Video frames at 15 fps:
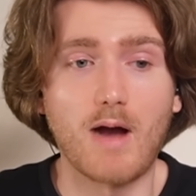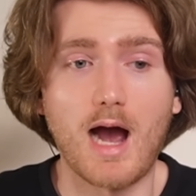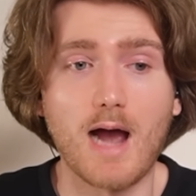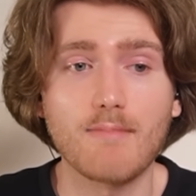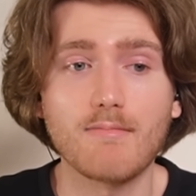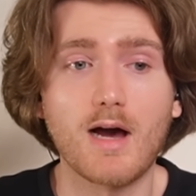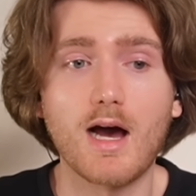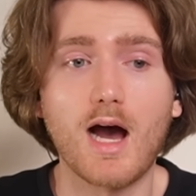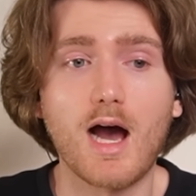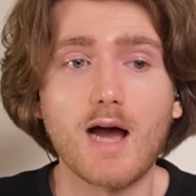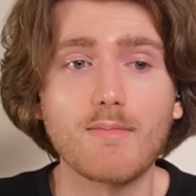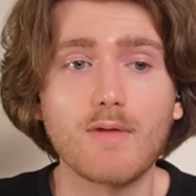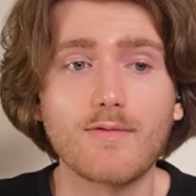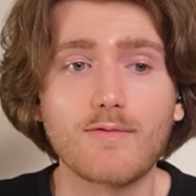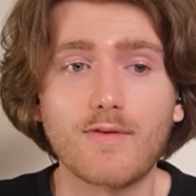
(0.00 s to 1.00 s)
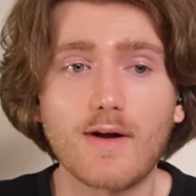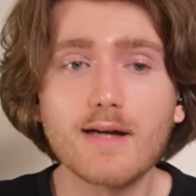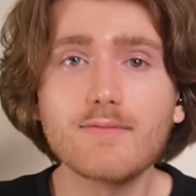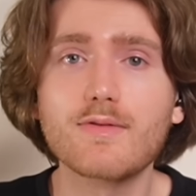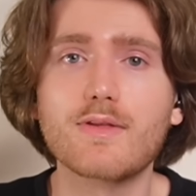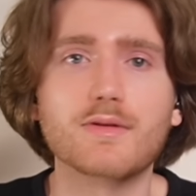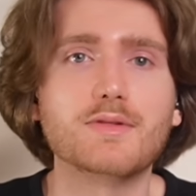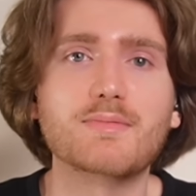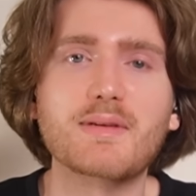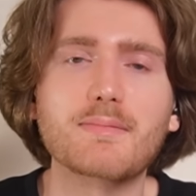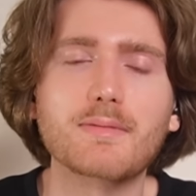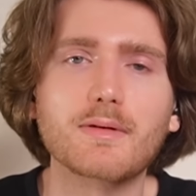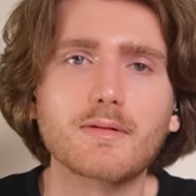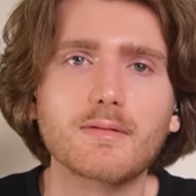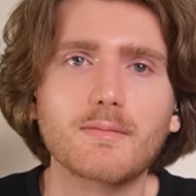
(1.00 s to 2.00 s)
I'm afraid for those
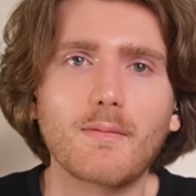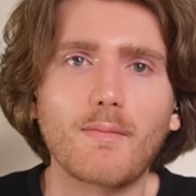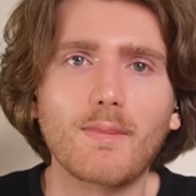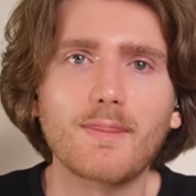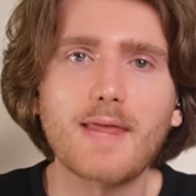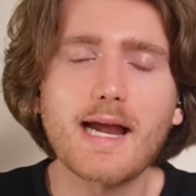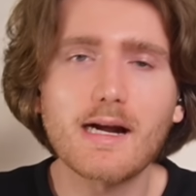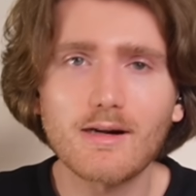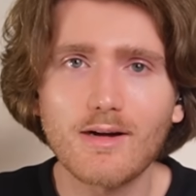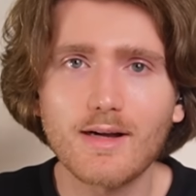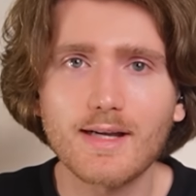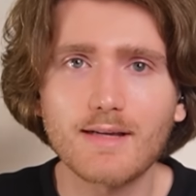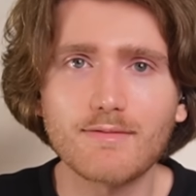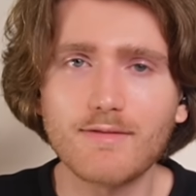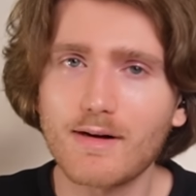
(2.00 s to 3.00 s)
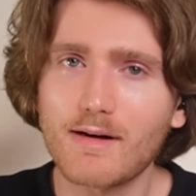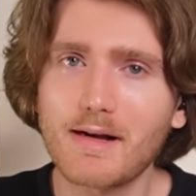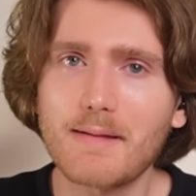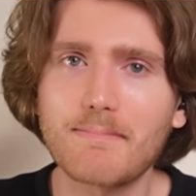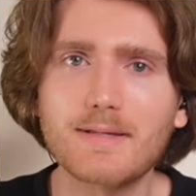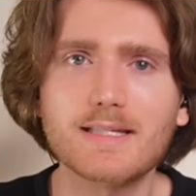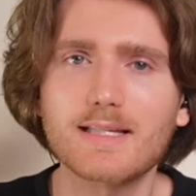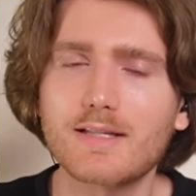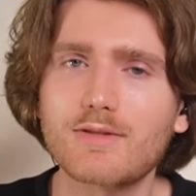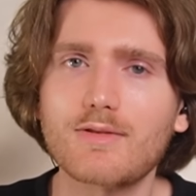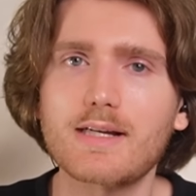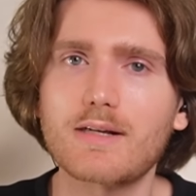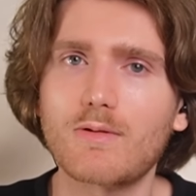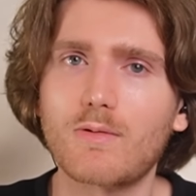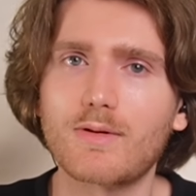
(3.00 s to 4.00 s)
people. They are on a very busy
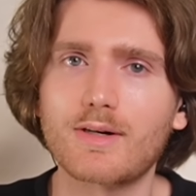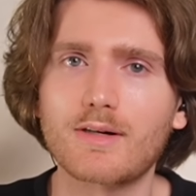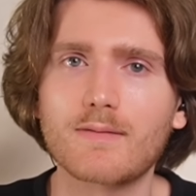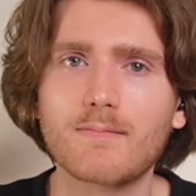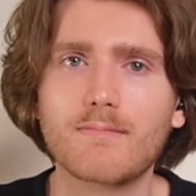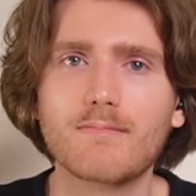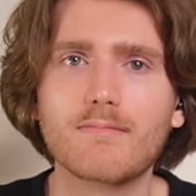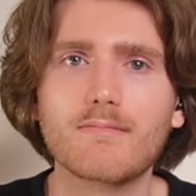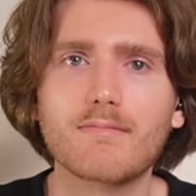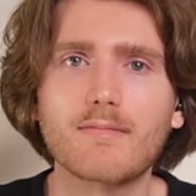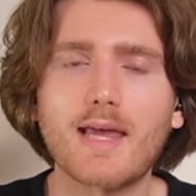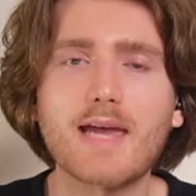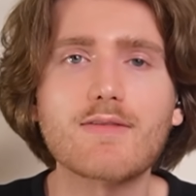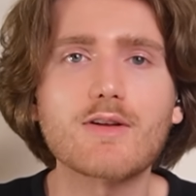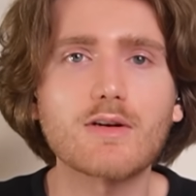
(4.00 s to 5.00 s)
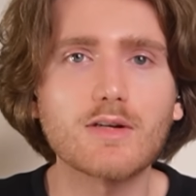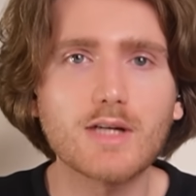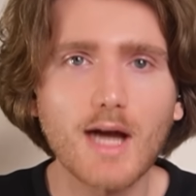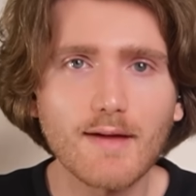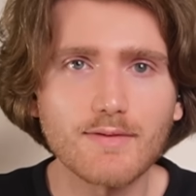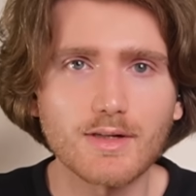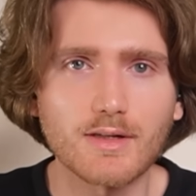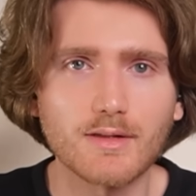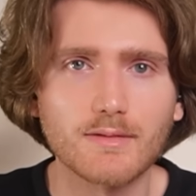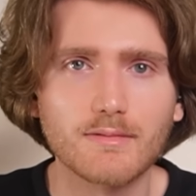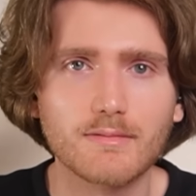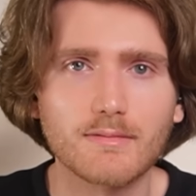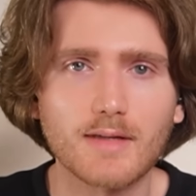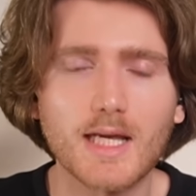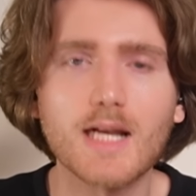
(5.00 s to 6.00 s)
street corner, and their governor
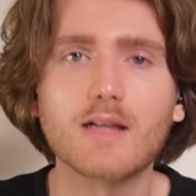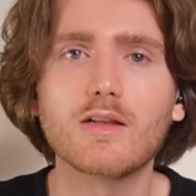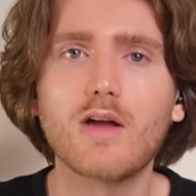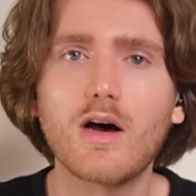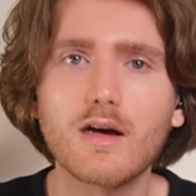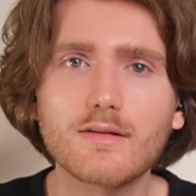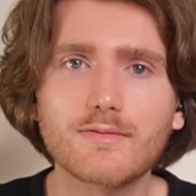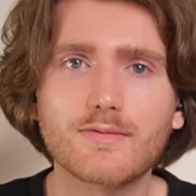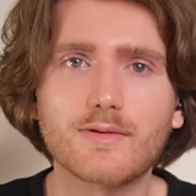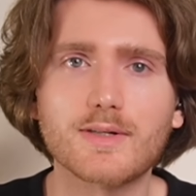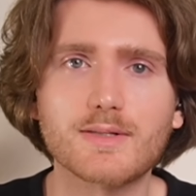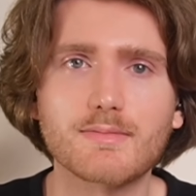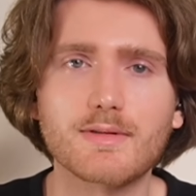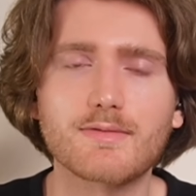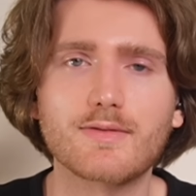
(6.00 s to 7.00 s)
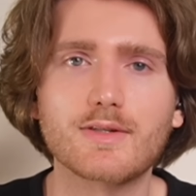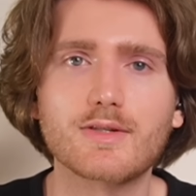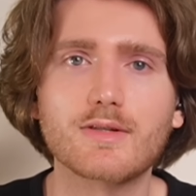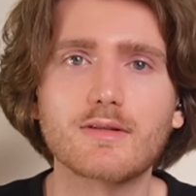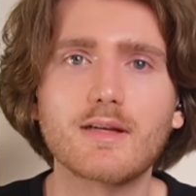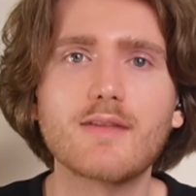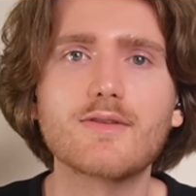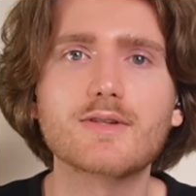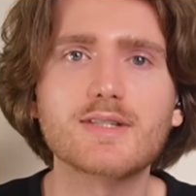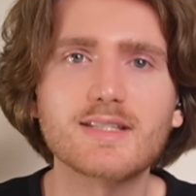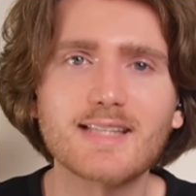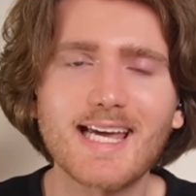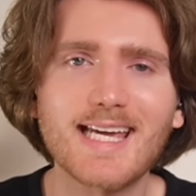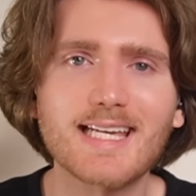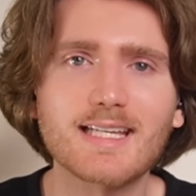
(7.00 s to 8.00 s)
and a law enforcement official in their
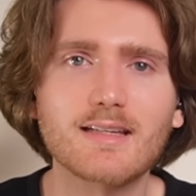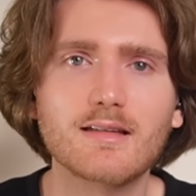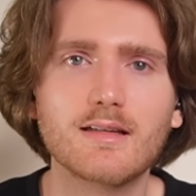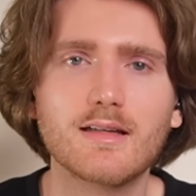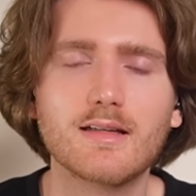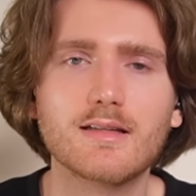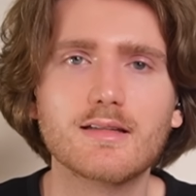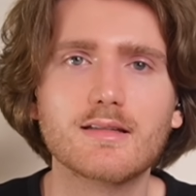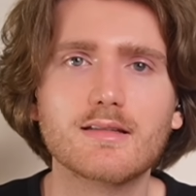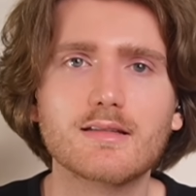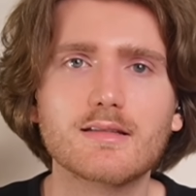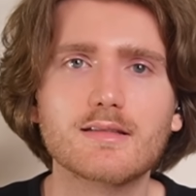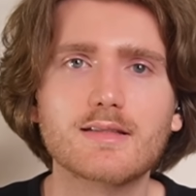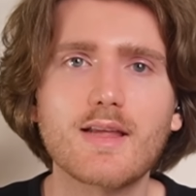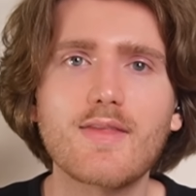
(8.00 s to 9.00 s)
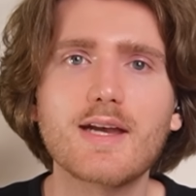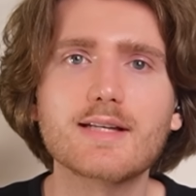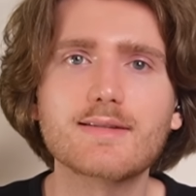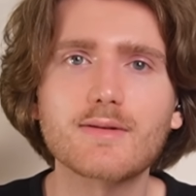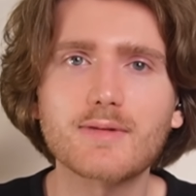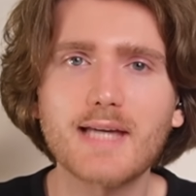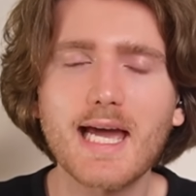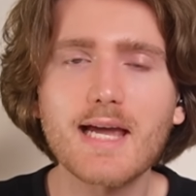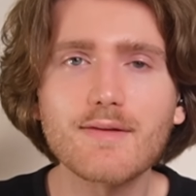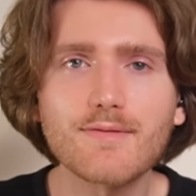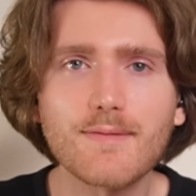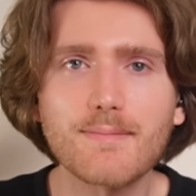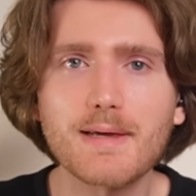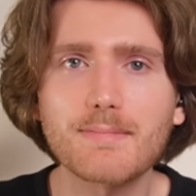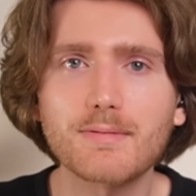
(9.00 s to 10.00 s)
state said that it's okay
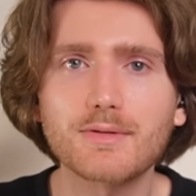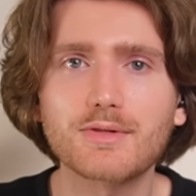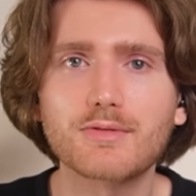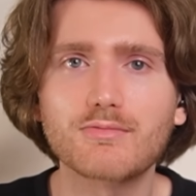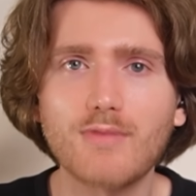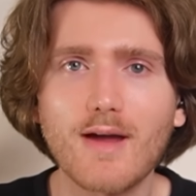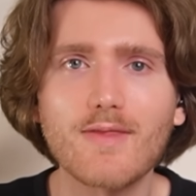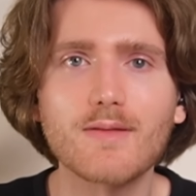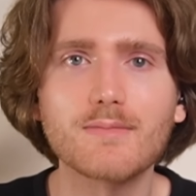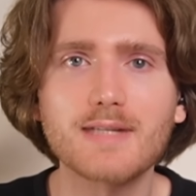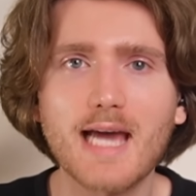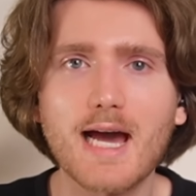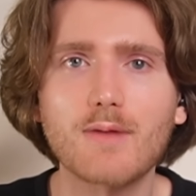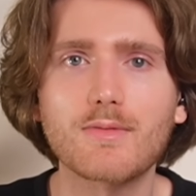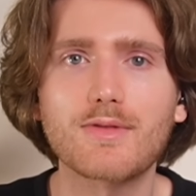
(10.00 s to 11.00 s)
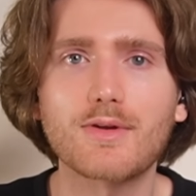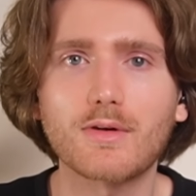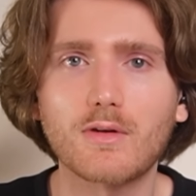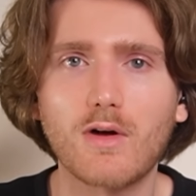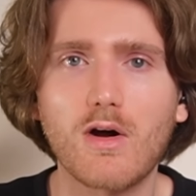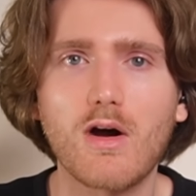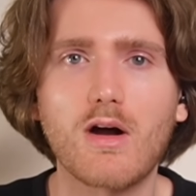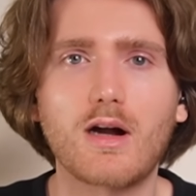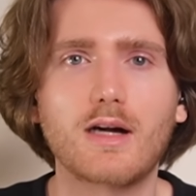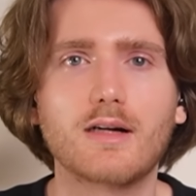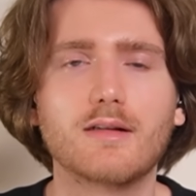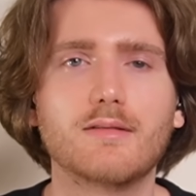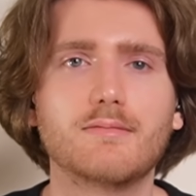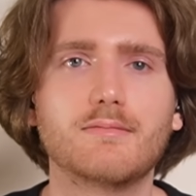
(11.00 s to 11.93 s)
for people to run them down with their car.